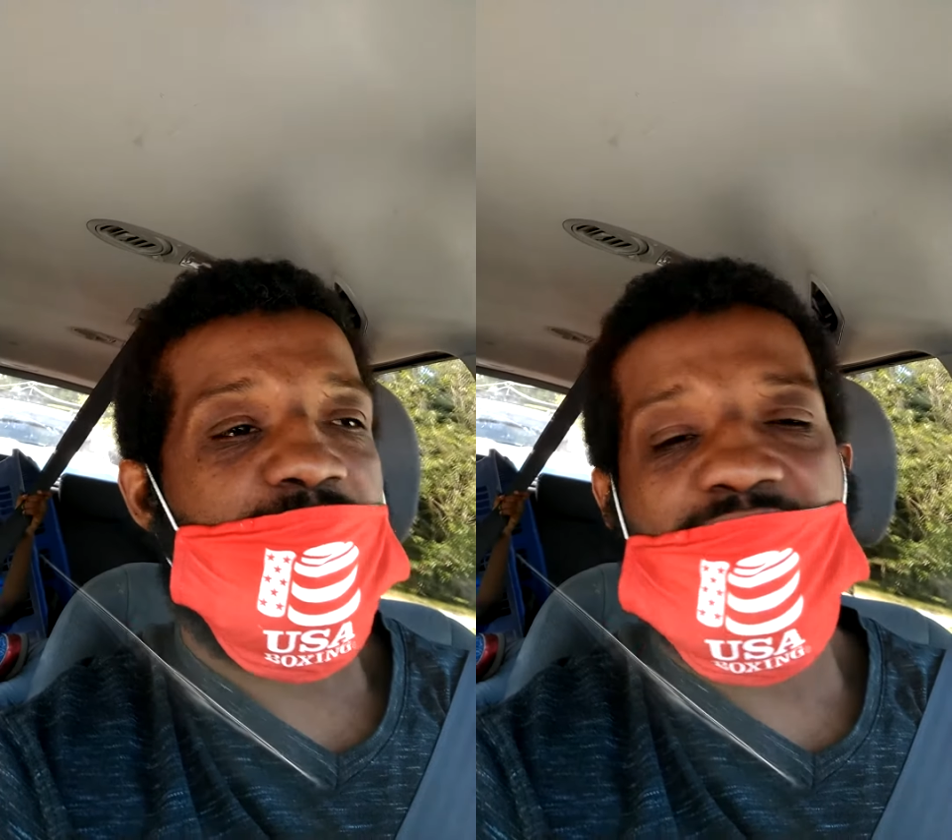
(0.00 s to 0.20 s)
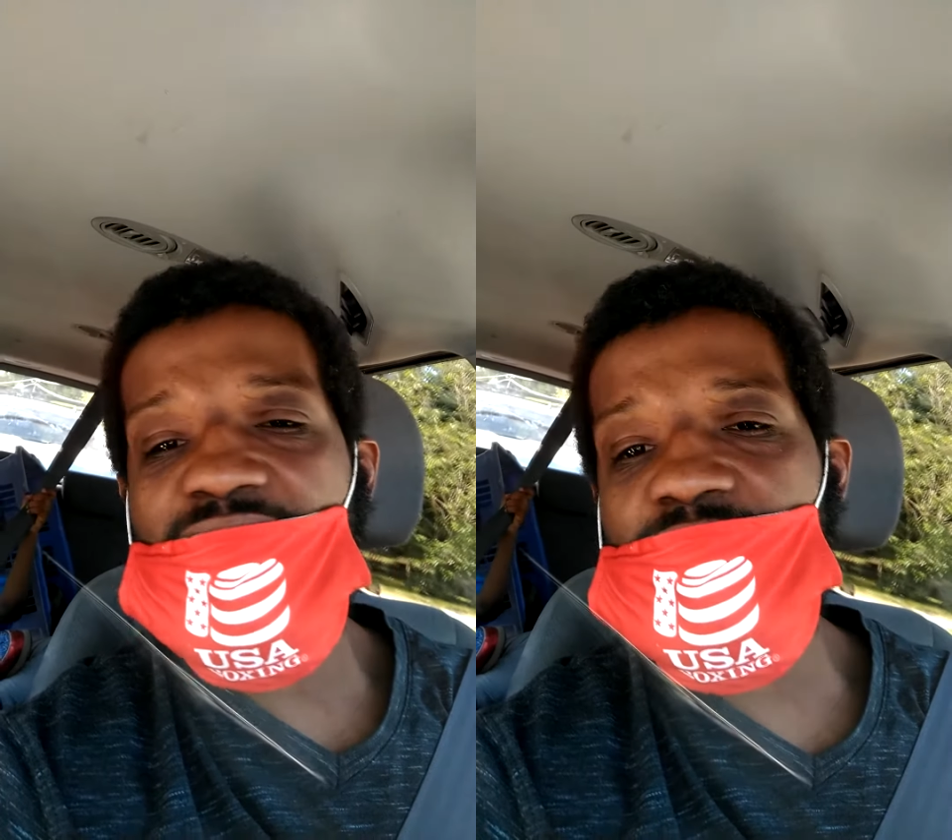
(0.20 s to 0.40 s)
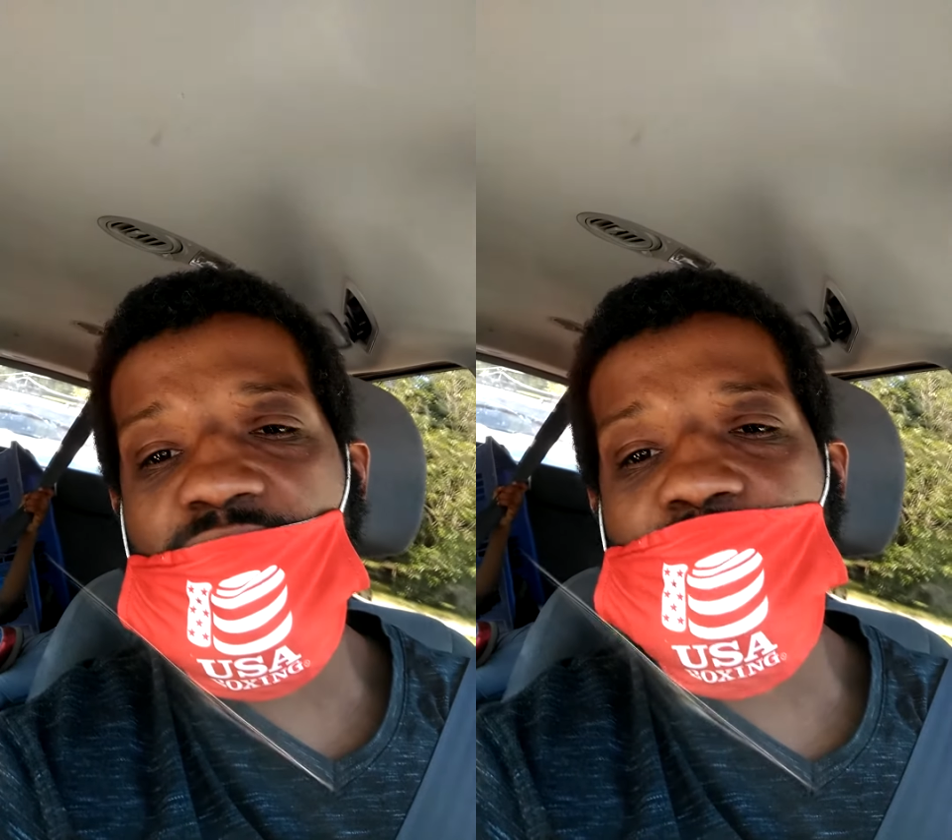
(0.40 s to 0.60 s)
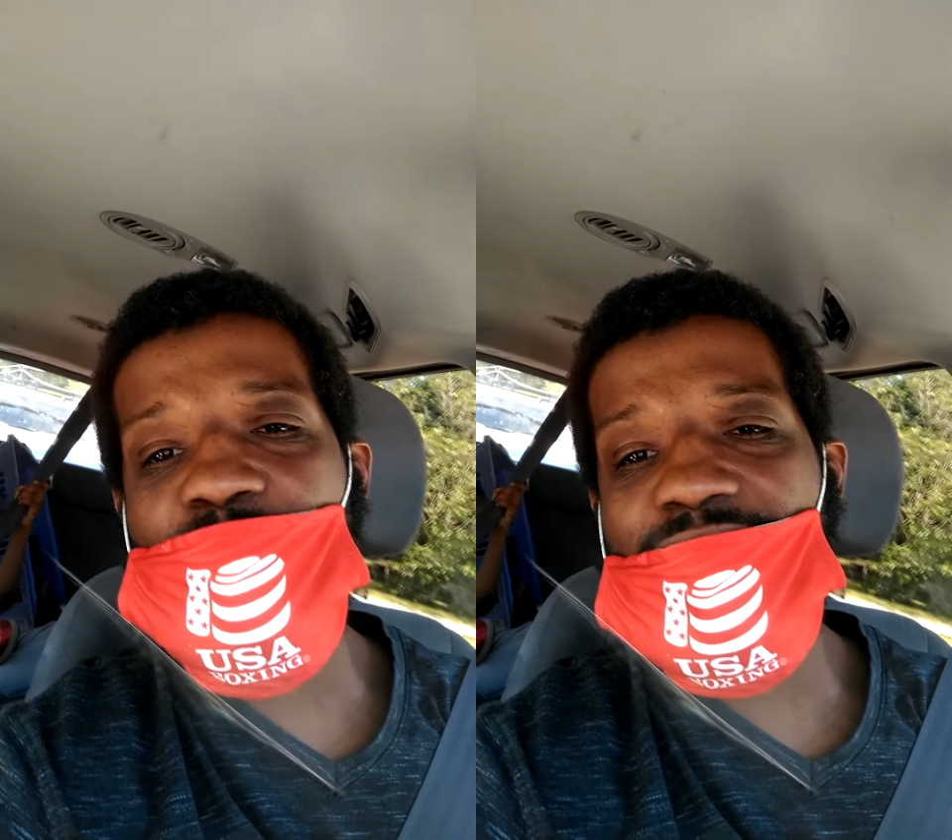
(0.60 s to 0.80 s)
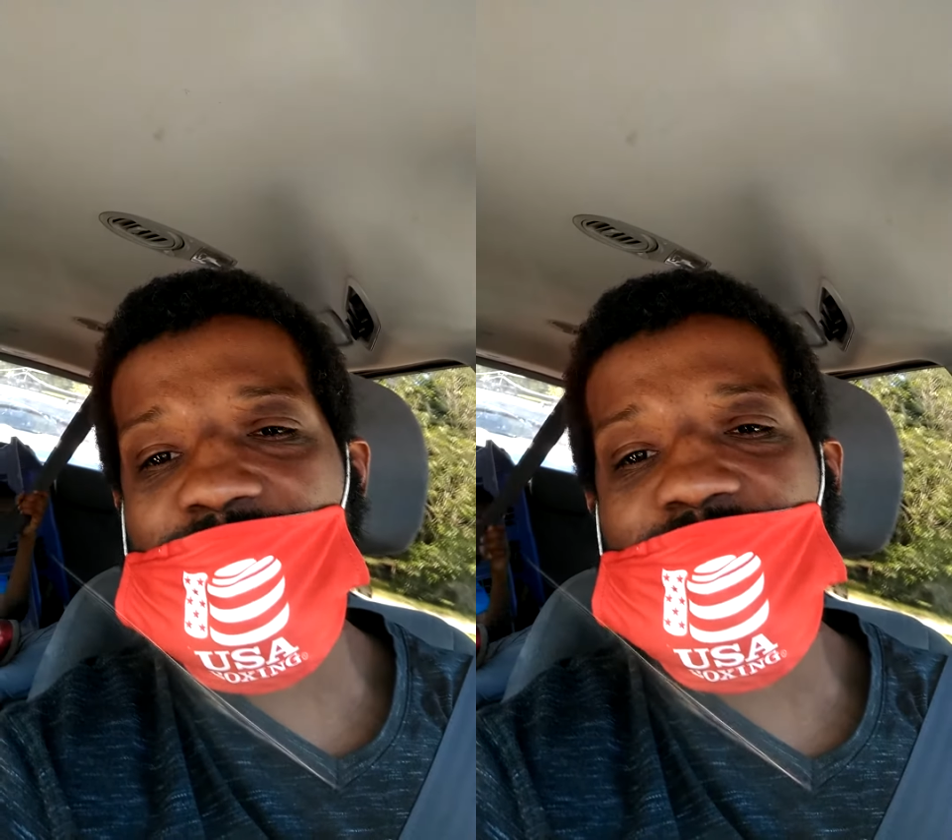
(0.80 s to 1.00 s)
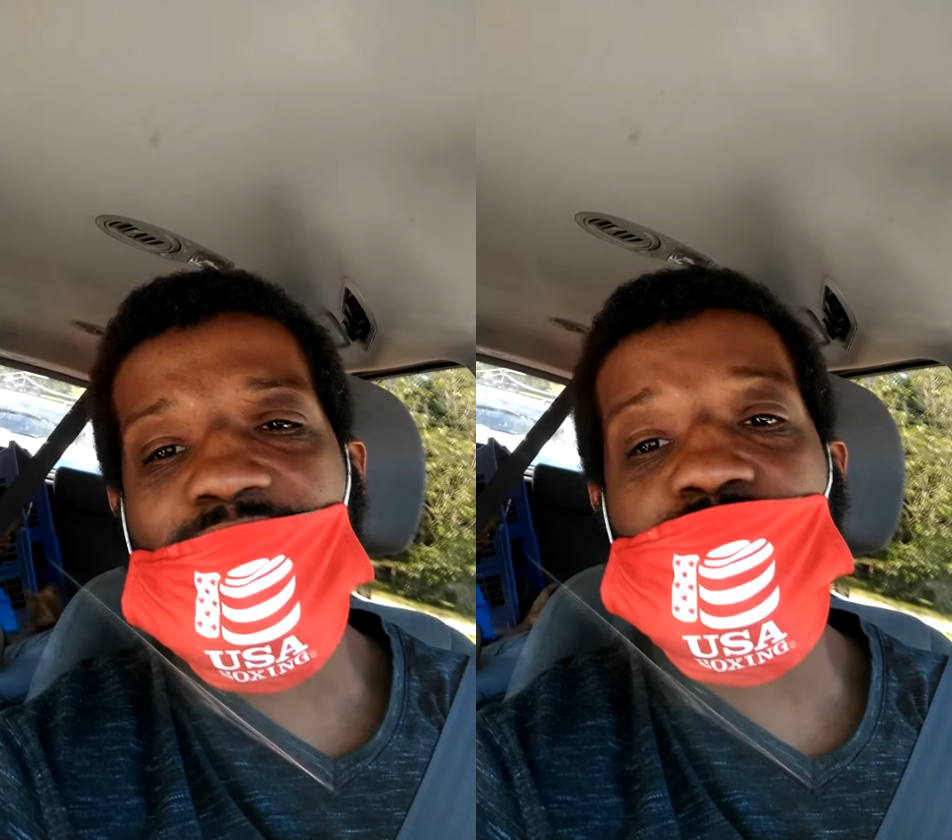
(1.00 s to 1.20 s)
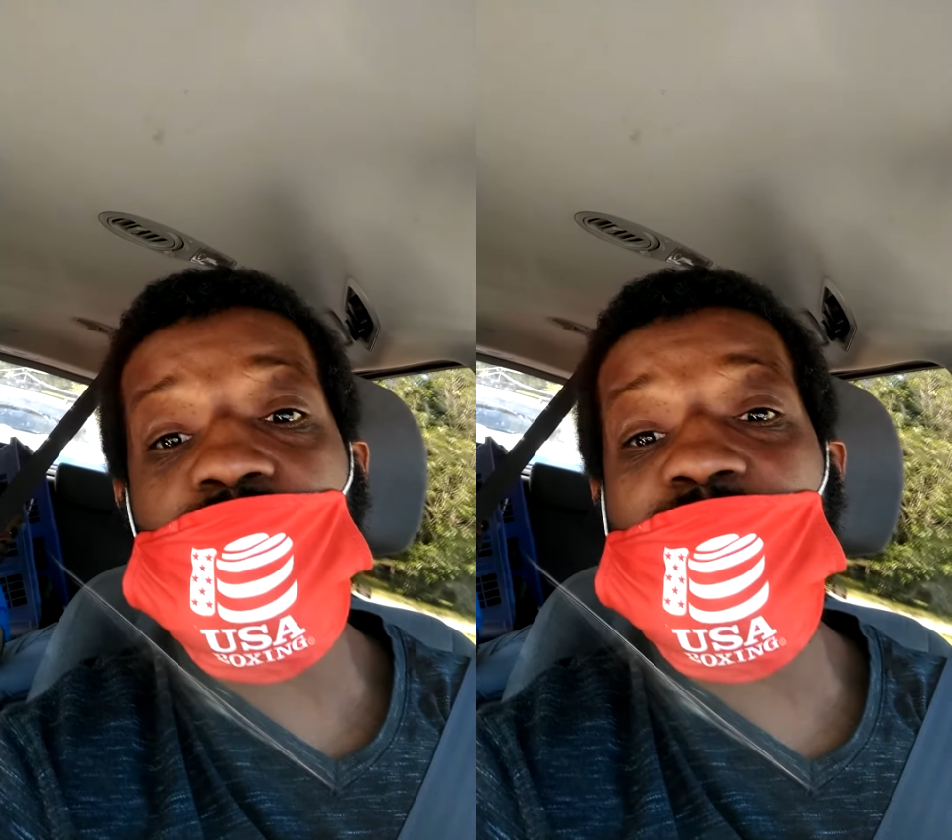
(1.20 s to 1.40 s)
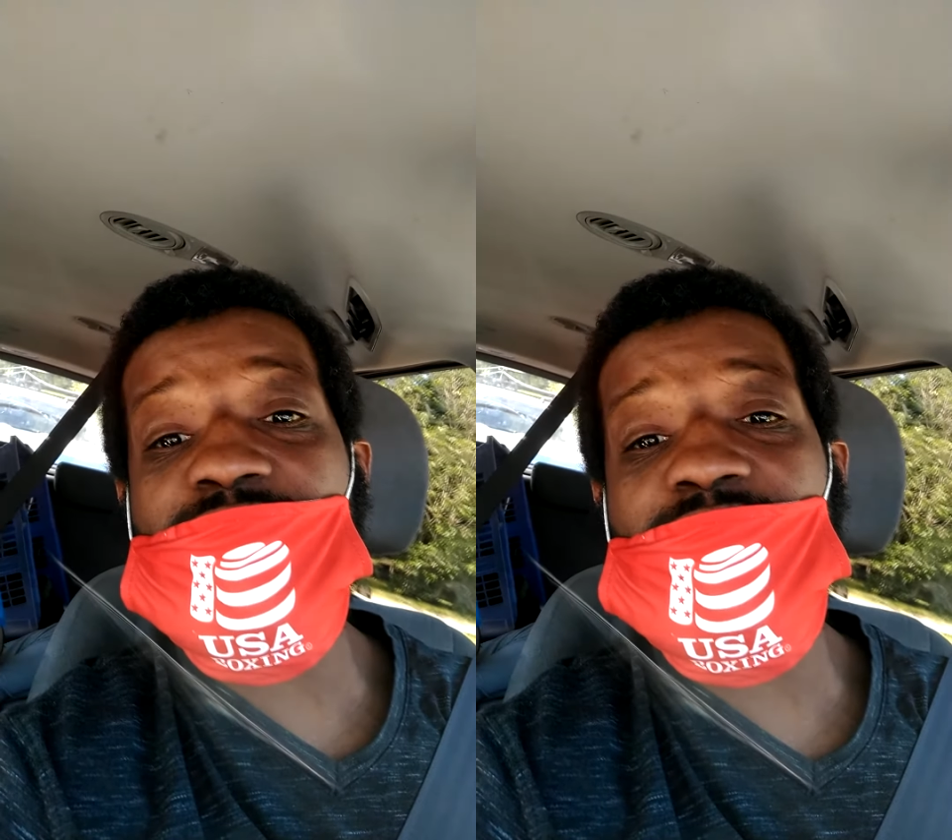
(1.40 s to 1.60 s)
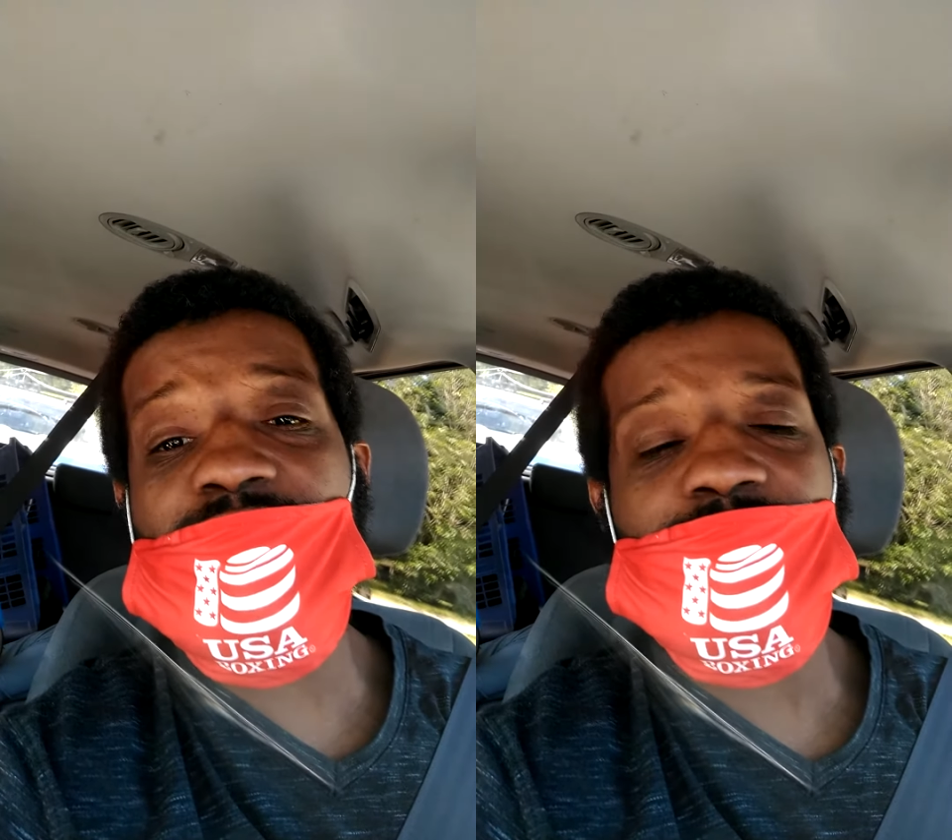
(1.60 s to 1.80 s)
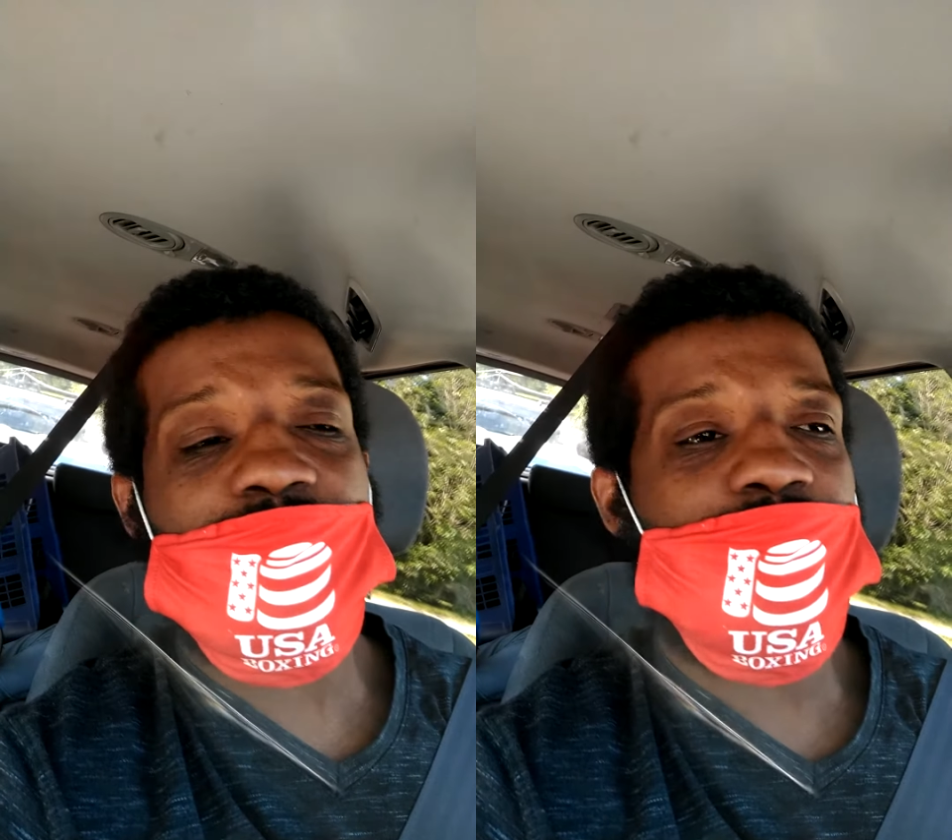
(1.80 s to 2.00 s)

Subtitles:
And I love boxing. I'd do it again.